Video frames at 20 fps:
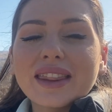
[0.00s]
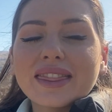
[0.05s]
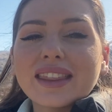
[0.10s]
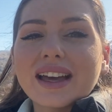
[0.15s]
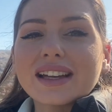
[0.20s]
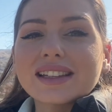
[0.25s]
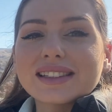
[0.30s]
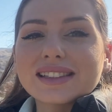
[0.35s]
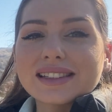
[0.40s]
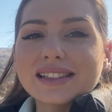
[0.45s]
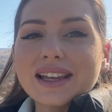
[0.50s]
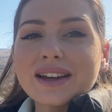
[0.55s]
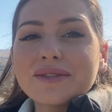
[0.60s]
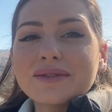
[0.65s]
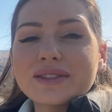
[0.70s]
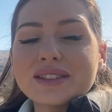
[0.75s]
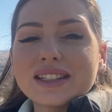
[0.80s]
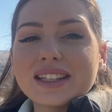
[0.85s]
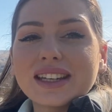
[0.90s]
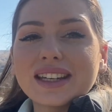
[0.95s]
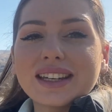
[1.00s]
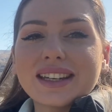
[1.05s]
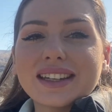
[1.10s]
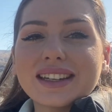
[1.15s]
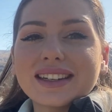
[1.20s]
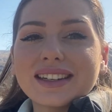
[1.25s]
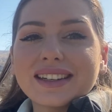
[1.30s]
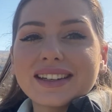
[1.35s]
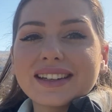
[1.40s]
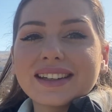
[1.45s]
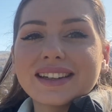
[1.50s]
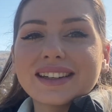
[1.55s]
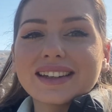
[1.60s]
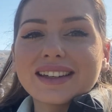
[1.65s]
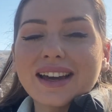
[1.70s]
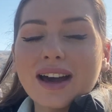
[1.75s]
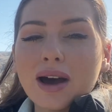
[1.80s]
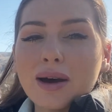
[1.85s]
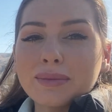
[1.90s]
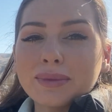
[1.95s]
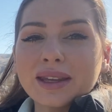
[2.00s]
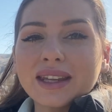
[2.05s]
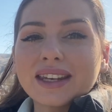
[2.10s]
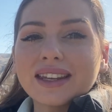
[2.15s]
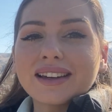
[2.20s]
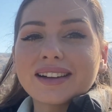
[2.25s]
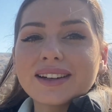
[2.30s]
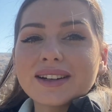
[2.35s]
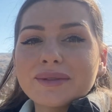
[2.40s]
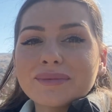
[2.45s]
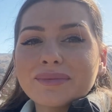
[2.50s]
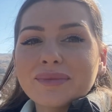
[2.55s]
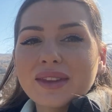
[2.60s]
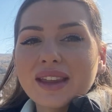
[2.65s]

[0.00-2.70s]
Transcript: that's left in Armenia,